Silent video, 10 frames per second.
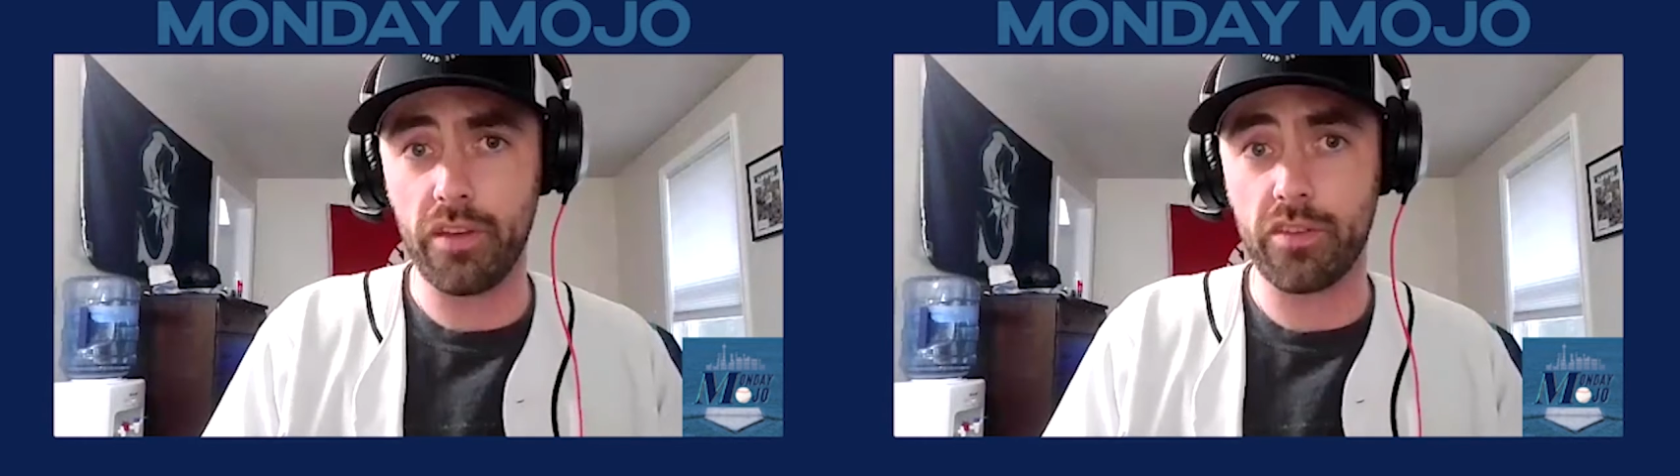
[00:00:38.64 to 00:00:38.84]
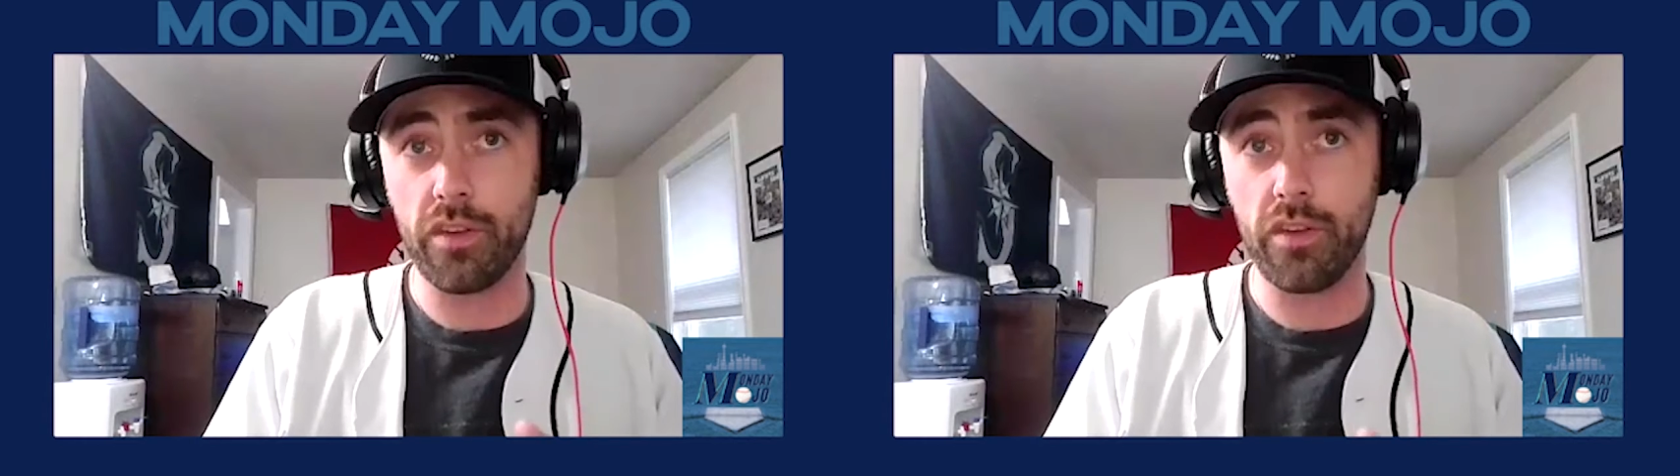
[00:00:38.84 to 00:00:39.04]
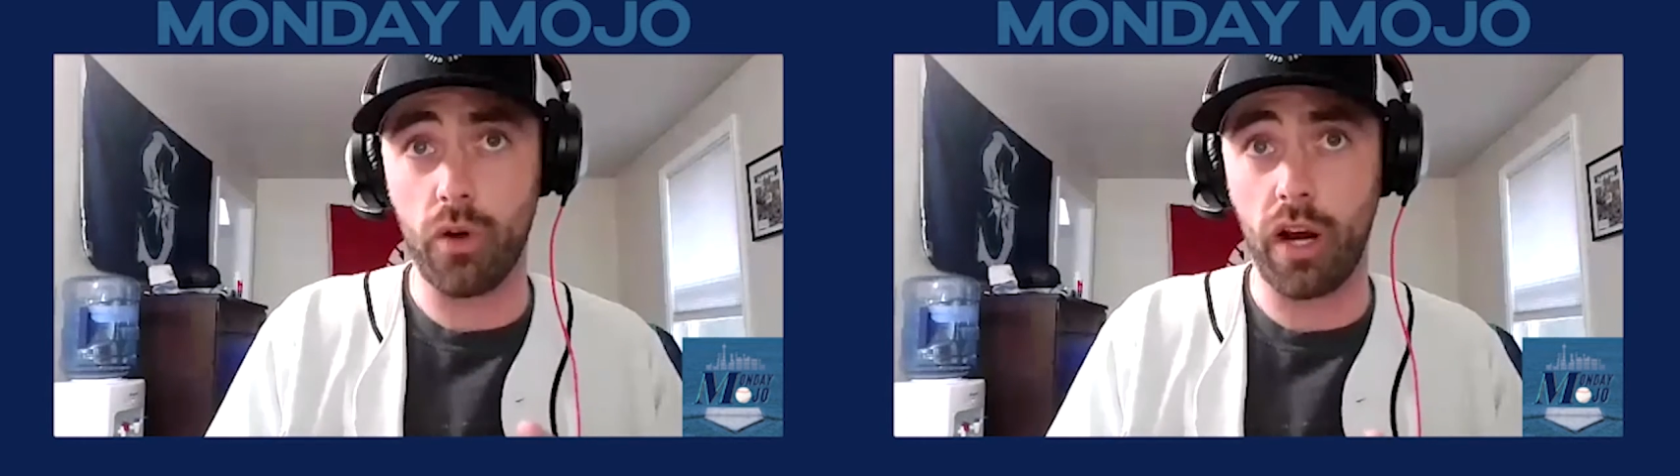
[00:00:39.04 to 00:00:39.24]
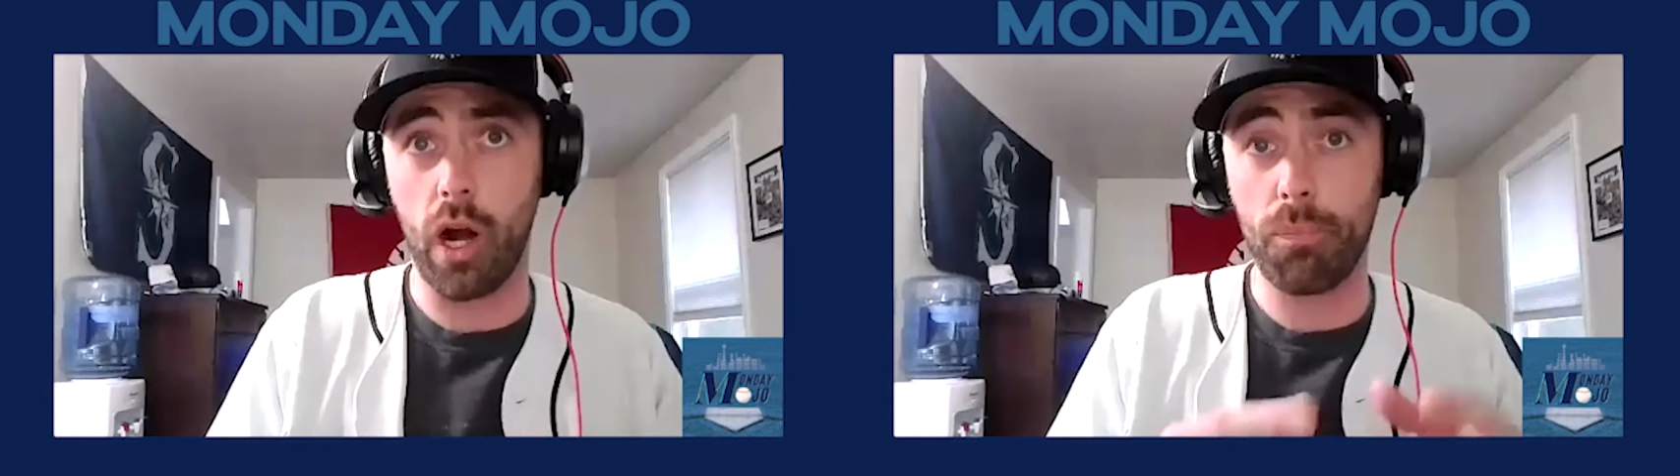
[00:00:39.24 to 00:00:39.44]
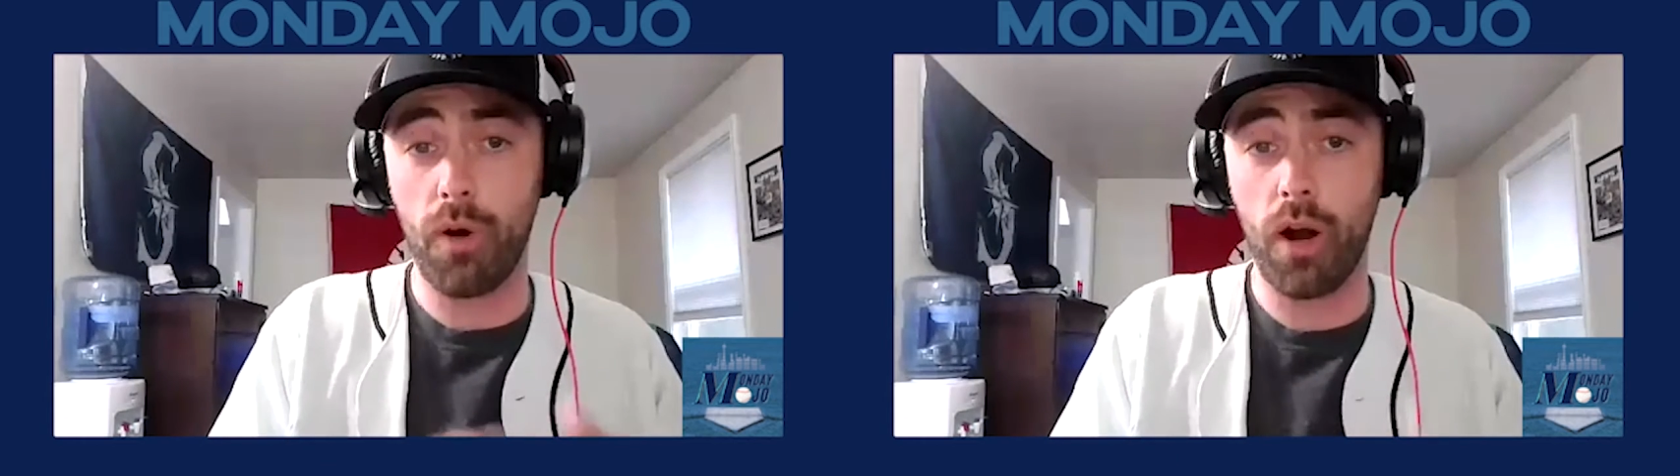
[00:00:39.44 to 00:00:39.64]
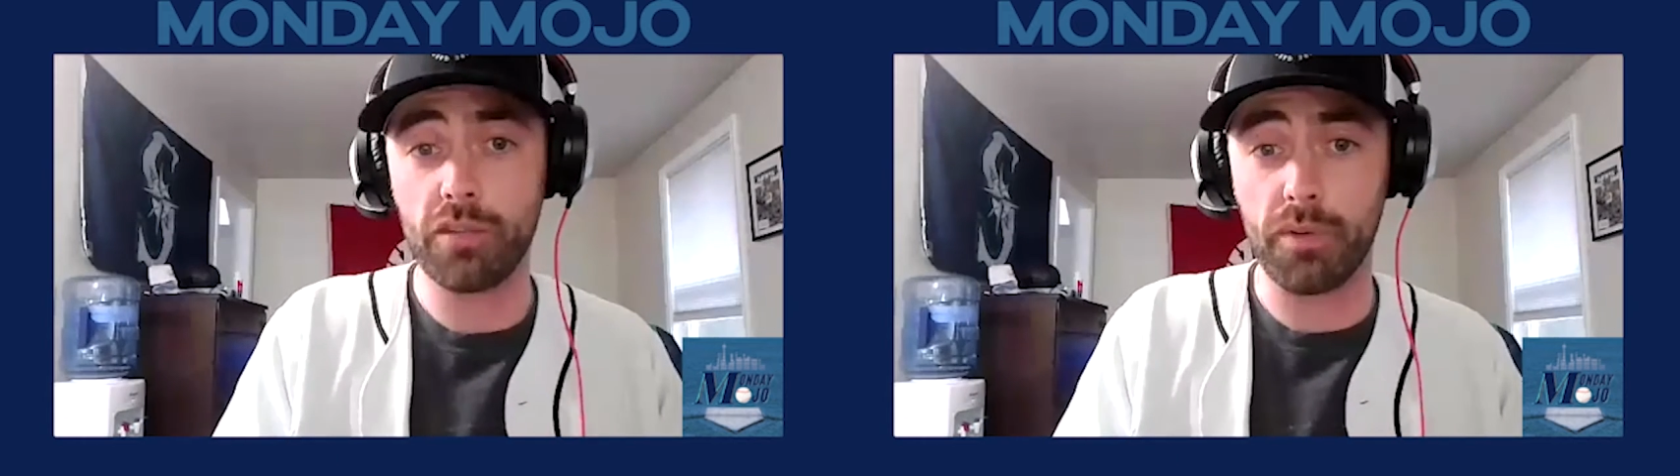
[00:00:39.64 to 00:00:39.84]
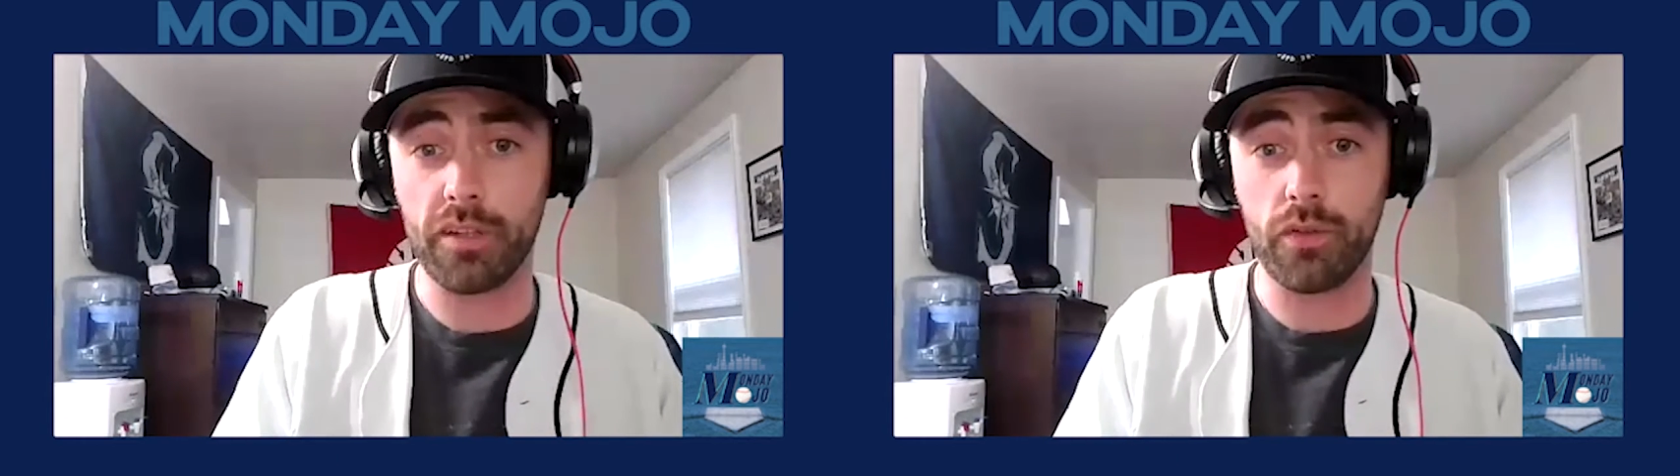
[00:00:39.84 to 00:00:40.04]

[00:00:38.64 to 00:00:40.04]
so like our prospects,